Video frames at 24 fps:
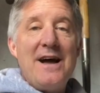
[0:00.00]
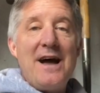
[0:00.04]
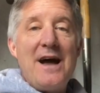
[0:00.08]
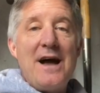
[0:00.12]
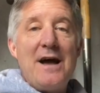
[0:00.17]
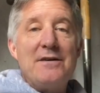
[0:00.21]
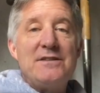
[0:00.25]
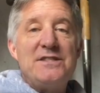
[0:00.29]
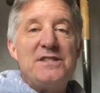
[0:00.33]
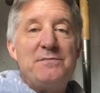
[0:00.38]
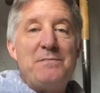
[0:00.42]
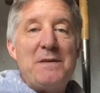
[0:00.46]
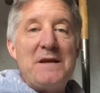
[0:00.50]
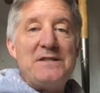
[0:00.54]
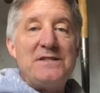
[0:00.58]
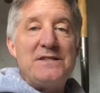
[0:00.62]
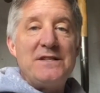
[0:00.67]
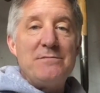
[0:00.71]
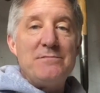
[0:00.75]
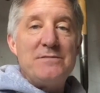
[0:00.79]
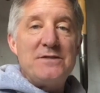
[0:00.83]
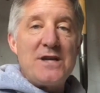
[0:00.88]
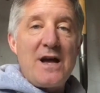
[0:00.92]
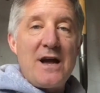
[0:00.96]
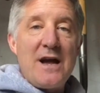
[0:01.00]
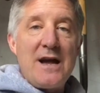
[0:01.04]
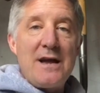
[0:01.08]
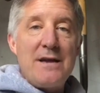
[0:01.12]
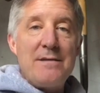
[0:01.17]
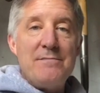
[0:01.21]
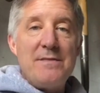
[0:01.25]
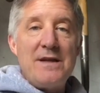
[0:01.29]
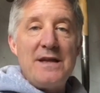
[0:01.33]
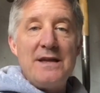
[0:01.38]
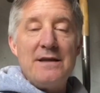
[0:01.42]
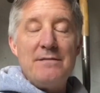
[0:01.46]
Spent some
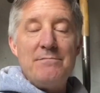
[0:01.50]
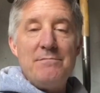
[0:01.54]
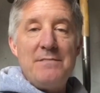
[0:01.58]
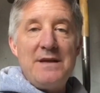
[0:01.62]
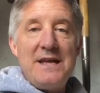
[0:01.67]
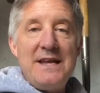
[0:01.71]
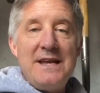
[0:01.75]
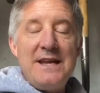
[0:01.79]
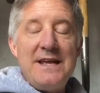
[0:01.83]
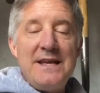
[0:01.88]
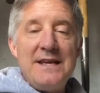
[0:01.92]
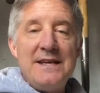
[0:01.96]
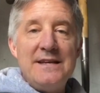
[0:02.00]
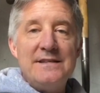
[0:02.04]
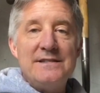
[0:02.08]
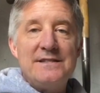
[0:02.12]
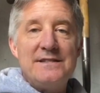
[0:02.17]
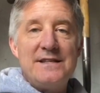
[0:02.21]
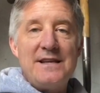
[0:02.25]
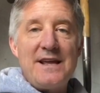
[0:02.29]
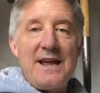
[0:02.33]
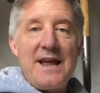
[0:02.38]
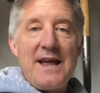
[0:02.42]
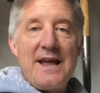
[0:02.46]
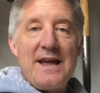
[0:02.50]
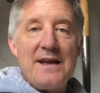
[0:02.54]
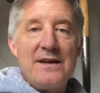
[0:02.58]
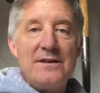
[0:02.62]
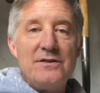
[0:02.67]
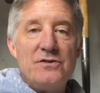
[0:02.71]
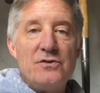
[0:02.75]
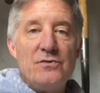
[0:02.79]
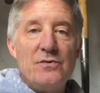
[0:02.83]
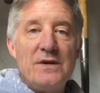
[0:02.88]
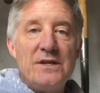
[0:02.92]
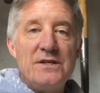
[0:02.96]
time in meetings and
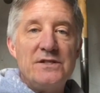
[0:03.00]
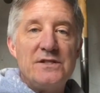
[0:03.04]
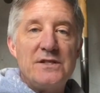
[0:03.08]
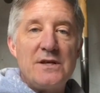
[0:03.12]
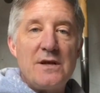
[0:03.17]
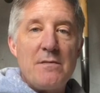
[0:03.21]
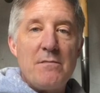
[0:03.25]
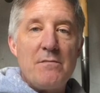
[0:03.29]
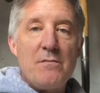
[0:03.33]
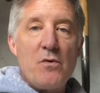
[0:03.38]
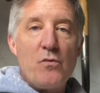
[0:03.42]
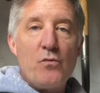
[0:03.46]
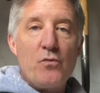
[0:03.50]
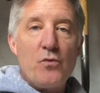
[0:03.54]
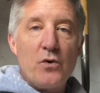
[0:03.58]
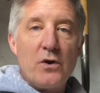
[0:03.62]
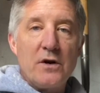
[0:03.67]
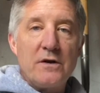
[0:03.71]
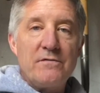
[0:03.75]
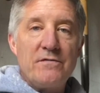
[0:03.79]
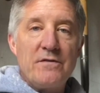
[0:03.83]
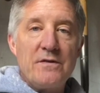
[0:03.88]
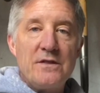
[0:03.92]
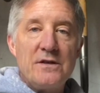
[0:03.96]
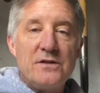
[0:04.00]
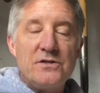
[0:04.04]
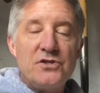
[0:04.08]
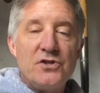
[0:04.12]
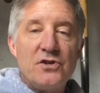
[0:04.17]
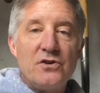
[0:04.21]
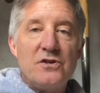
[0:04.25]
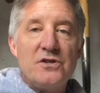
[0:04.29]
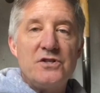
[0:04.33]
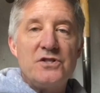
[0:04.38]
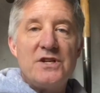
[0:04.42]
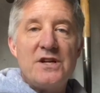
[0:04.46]
doing some work for the
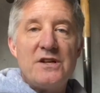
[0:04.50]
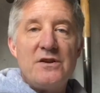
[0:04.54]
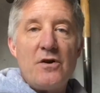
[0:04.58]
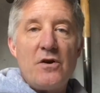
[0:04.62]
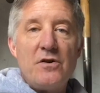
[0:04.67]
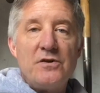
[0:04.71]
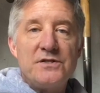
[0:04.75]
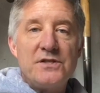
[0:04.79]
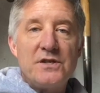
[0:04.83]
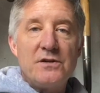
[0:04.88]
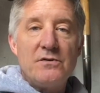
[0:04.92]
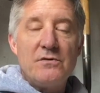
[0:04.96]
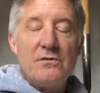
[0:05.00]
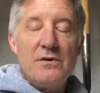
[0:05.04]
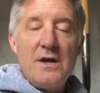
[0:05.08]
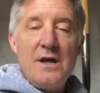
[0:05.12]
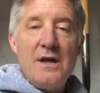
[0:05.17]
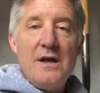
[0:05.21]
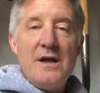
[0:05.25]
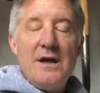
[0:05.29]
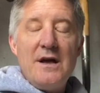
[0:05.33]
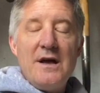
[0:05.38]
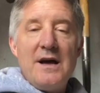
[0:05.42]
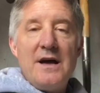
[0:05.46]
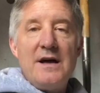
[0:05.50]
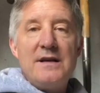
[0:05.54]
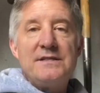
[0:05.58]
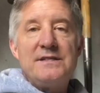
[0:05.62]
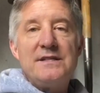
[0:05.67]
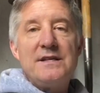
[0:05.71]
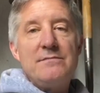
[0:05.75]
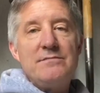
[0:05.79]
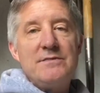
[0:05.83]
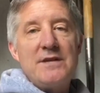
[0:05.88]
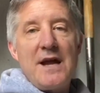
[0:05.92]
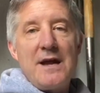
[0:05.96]
church, and also
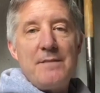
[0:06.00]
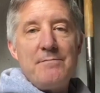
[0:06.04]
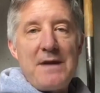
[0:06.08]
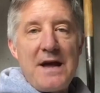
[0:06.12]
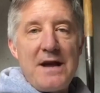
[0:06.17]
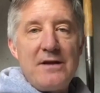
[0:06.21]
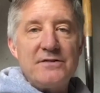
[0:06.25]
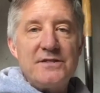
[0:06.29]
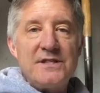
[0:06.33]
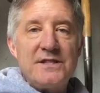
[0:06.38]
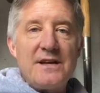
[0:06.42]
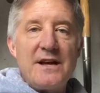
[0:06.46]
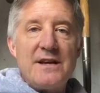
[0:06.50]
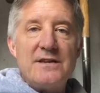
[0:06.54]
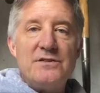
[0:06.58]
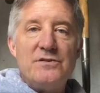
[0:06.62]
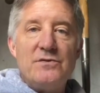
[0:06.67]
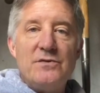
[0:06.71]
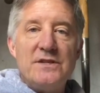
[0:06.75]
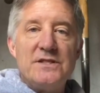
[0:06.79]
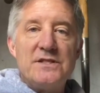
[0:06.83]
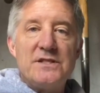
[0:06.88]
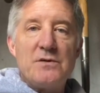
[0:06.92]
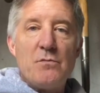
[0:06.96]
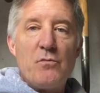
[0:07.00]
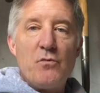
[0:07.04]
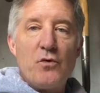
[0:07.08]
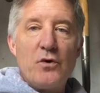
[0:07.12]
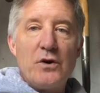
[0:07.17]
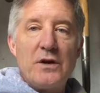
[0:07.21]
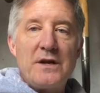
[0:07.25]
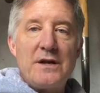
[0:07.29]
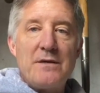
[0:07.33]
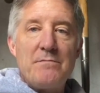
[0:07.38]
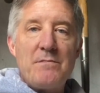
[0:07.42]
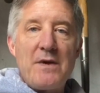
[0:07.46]
some time outside doing some
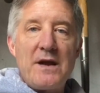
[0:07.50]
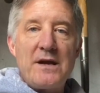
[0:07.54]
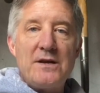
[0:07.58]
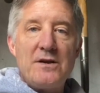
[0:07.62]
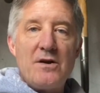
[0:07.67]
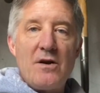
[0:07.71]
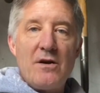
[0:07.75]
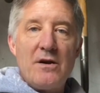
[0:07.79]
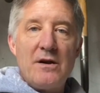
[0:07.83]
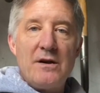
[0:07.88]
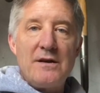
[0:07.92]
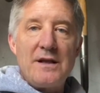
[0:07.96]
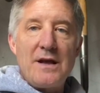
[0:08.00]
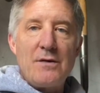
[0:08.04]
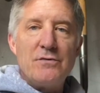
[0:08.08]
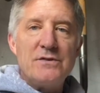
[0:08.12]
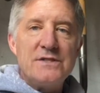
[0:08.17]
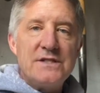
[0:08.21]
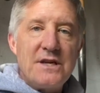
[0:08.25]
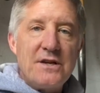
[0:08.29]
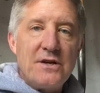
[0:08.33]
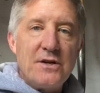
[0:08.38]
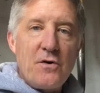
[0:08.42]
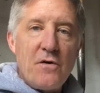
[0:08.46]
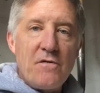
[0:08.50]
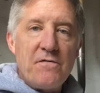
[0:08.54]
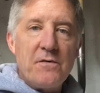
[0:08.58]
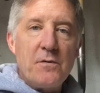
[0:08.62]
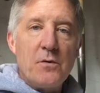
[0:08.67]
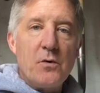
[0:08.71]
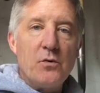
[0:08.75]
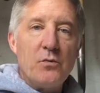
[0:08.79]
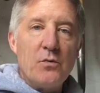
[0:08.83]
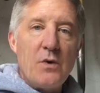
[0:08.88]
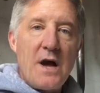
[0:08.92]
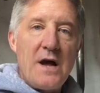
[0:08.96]
work in my yard. I was going to go for a
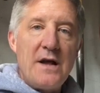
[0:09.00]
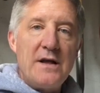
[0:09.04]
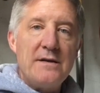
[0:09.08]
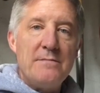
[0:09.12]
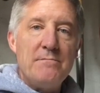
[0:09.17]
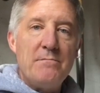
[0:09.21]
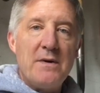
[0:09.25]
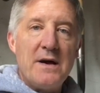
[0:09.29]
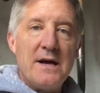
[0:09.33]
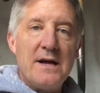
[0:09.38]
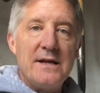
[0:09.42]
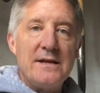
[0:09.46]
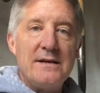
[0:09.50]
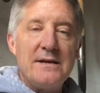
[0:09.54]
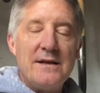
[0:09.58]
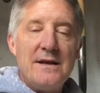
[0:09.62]
run, but